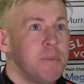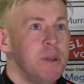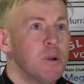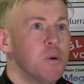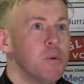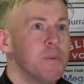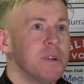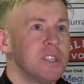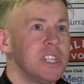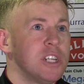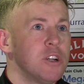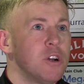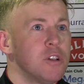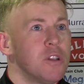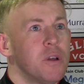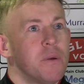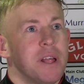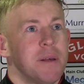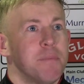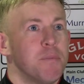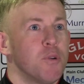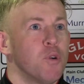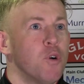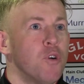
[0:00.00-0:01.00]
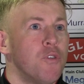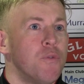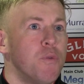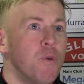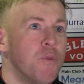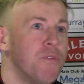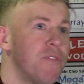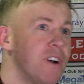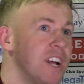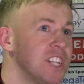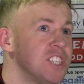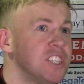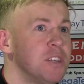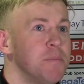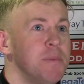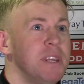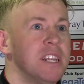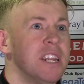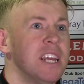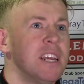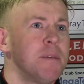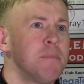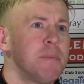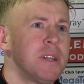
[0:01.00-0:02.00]
people will be saying, oh, little Arbroath will fancy
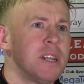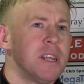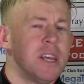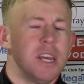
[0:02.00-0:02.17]
beating them.